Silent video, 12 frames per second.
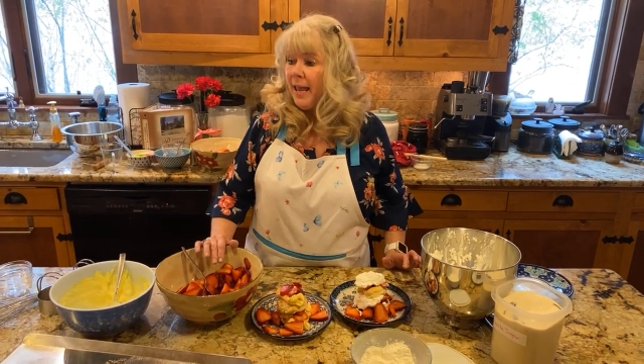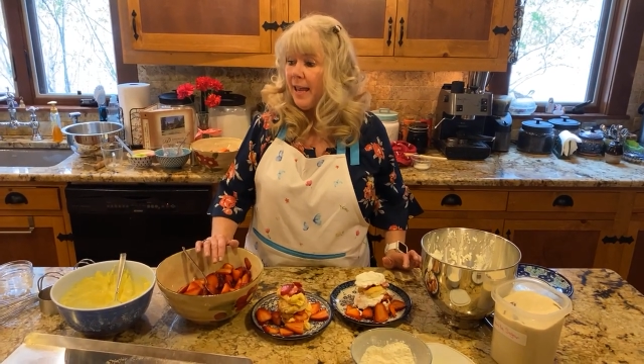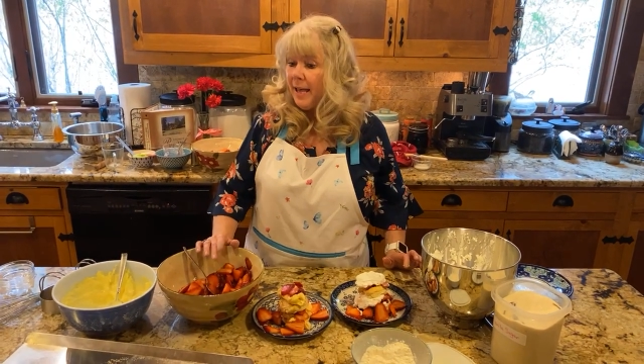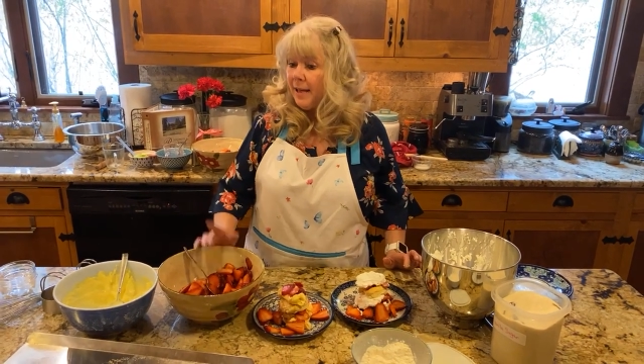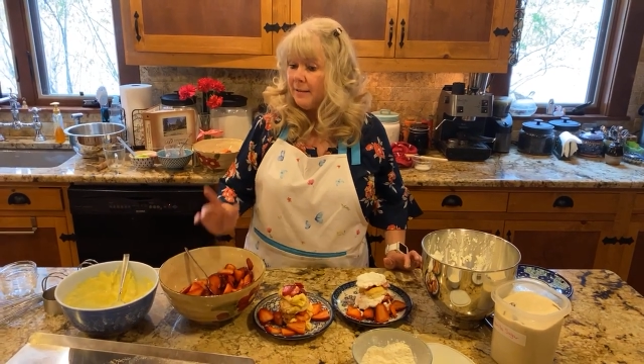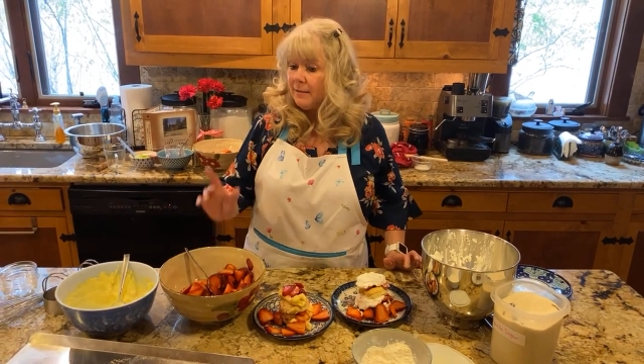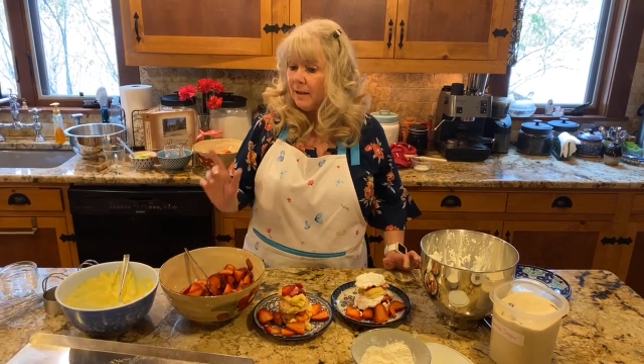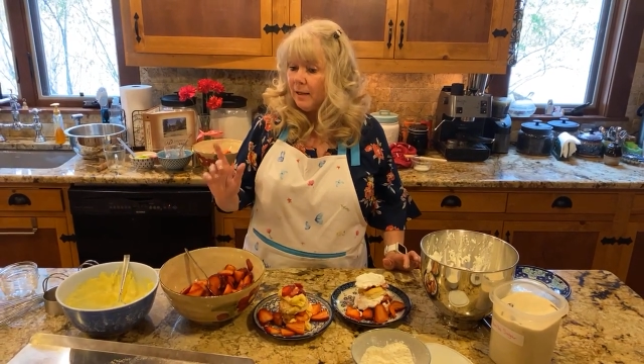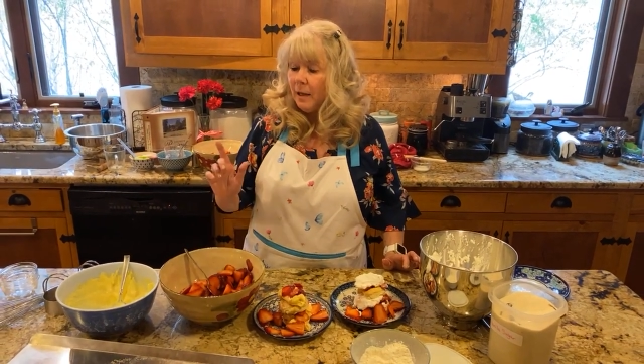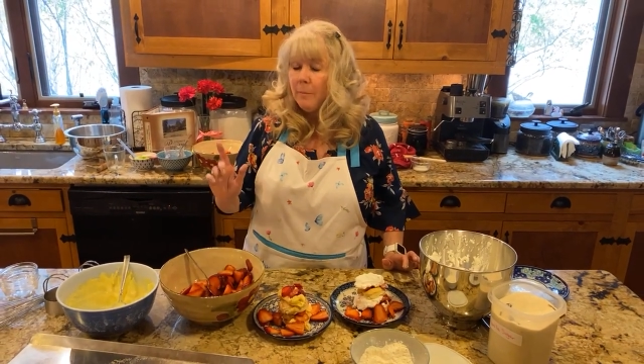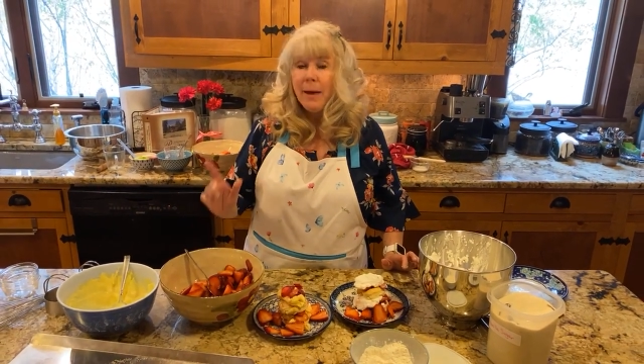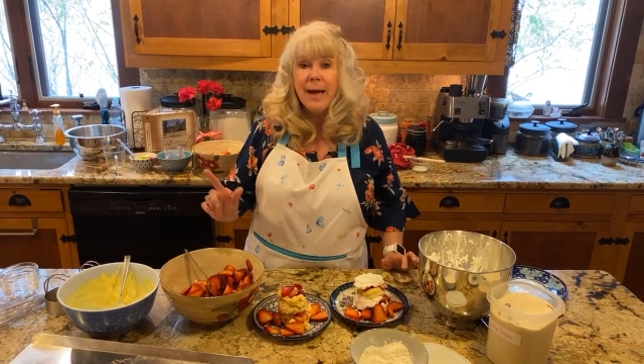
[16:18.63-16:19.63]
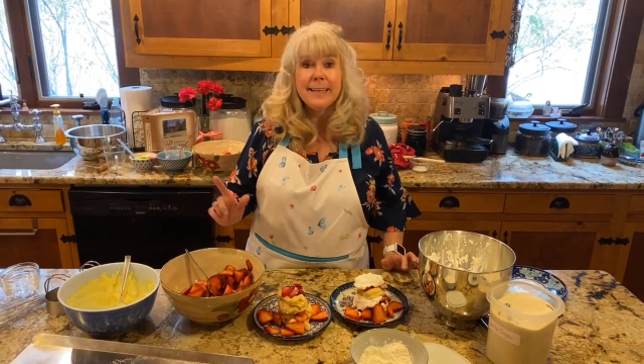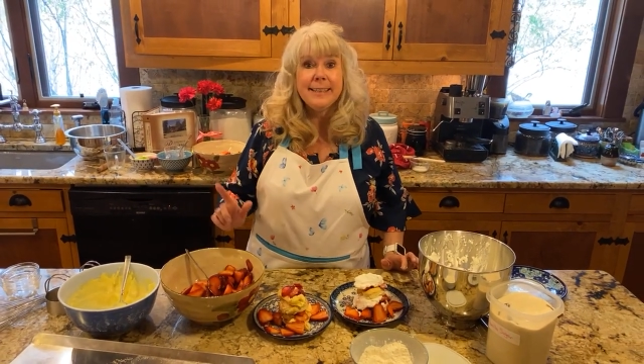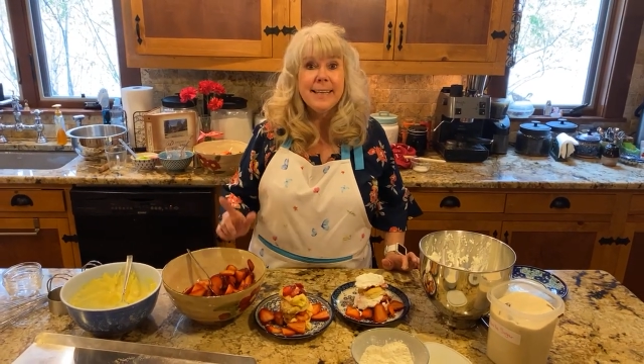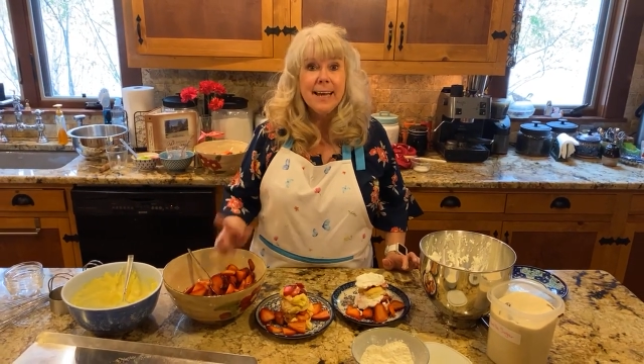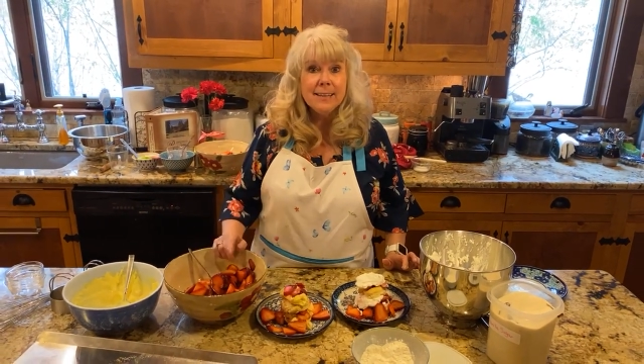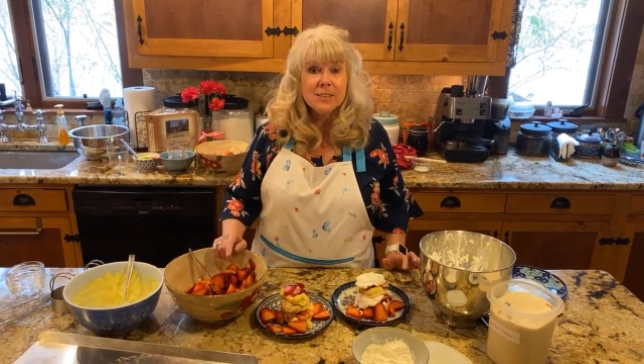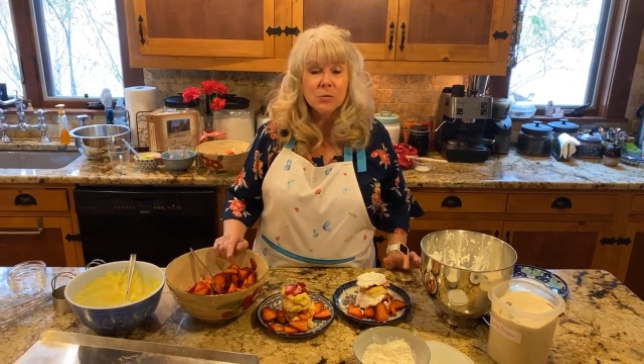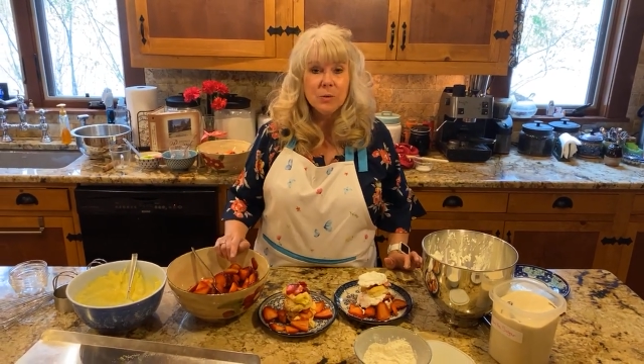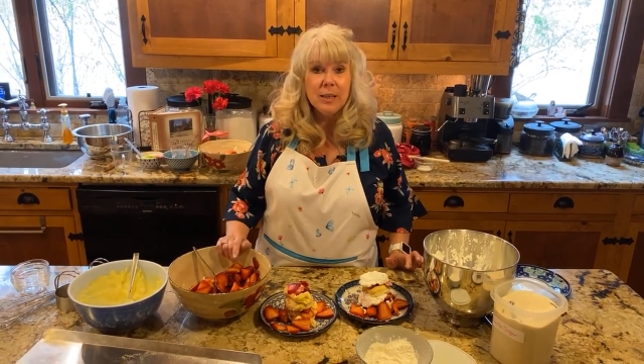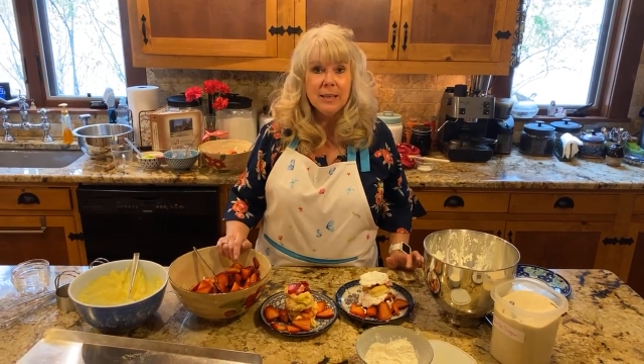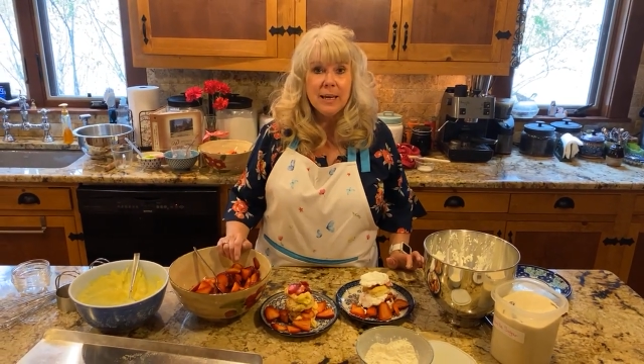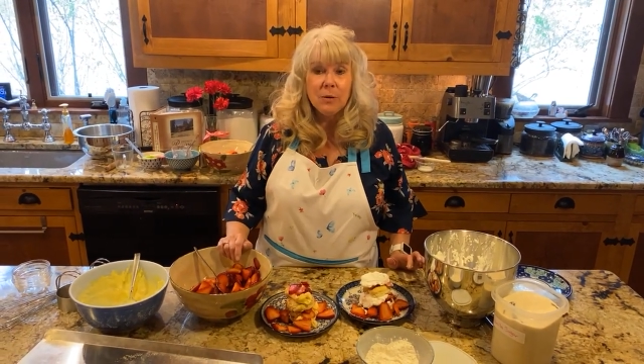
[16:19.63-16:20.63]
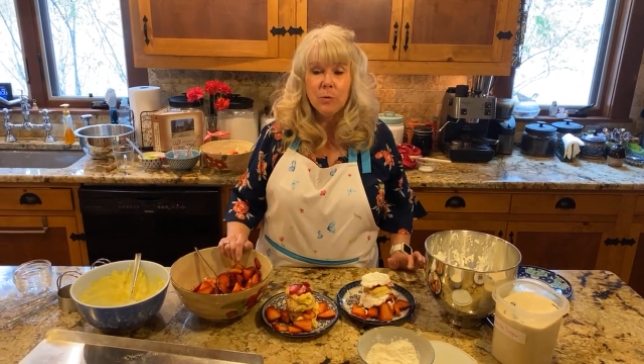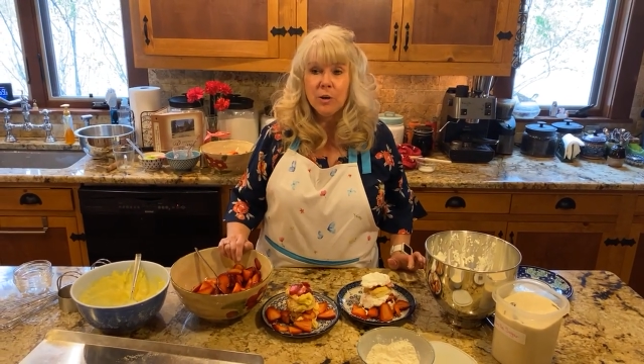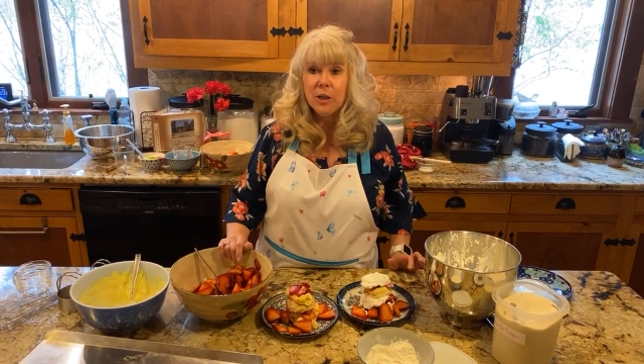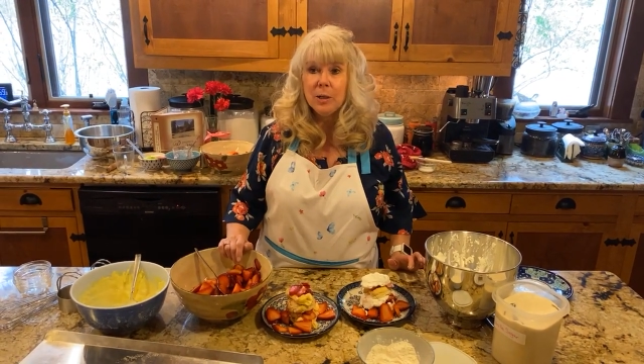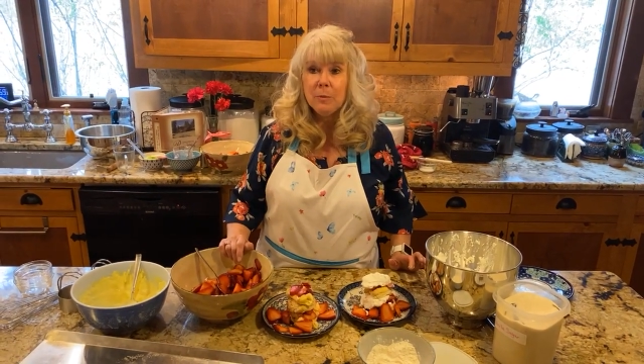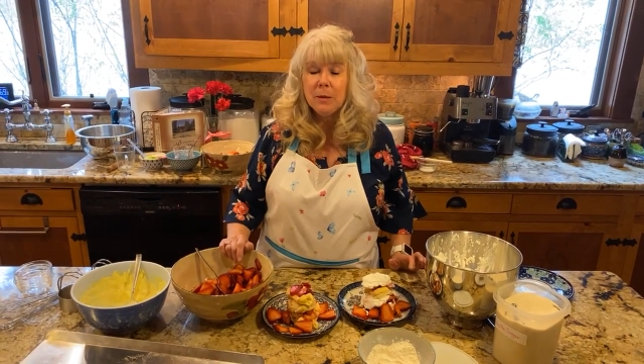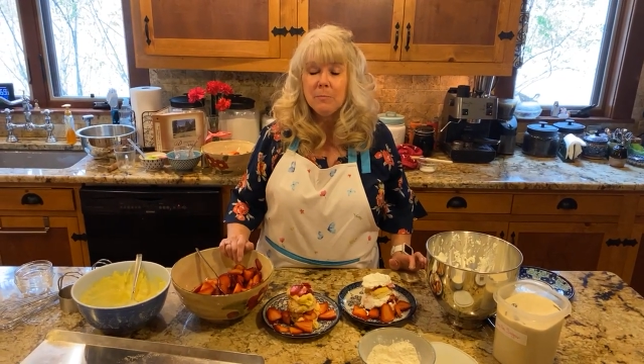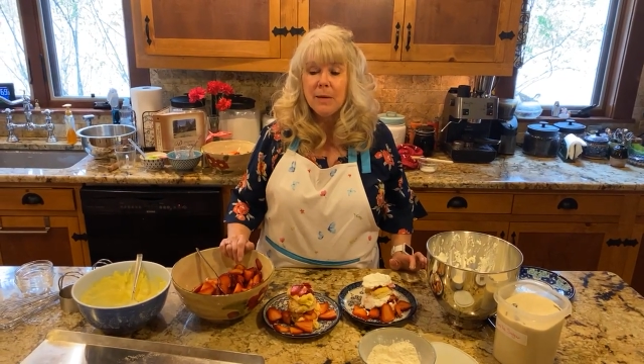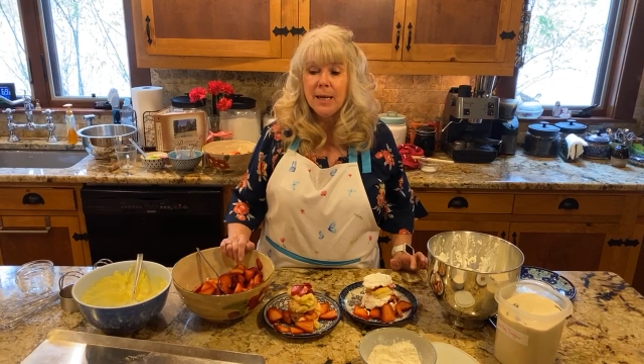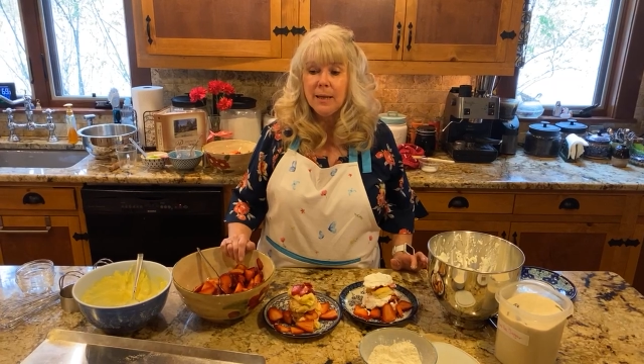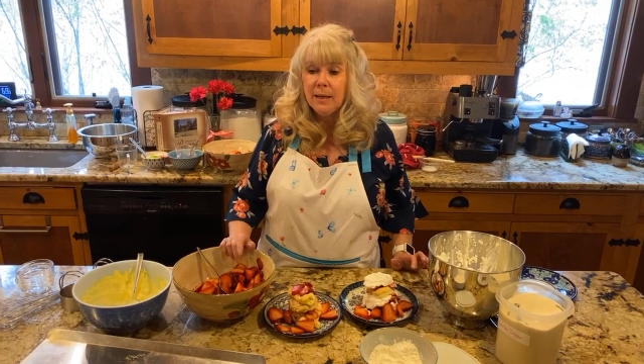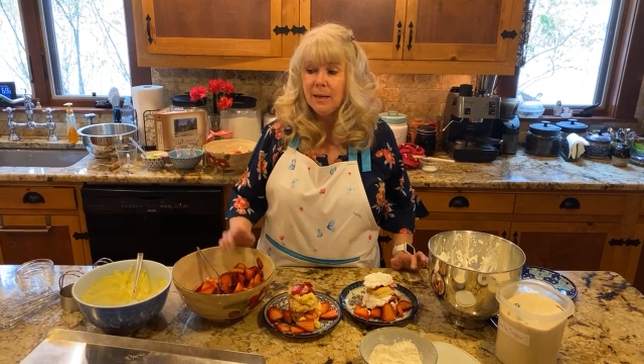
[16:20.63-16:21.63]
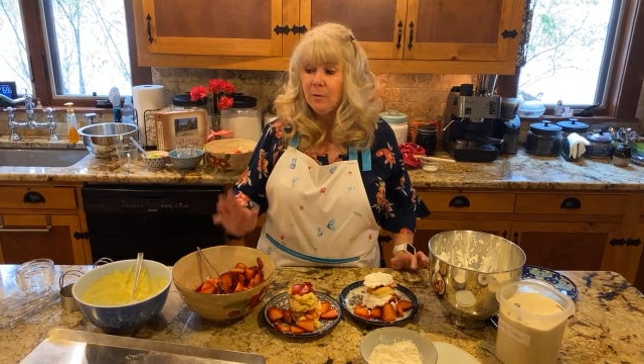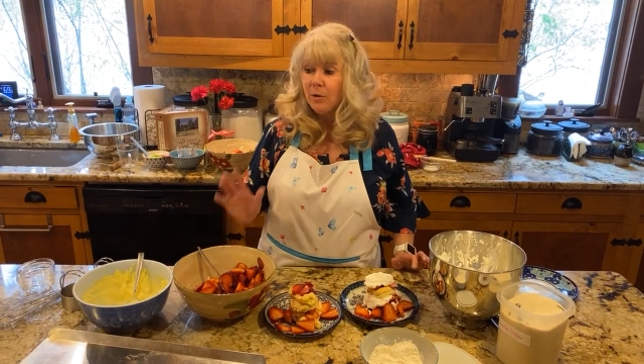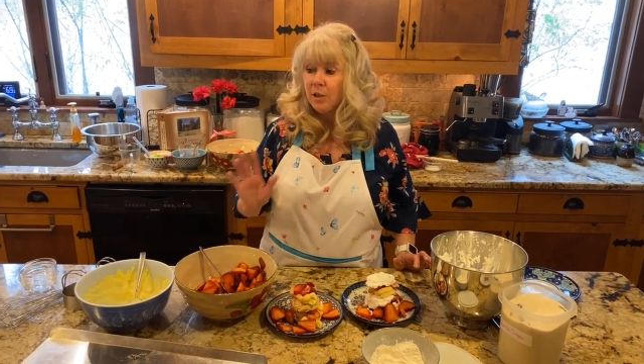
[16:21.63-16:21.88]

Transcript: And come back next week and we're going to be making,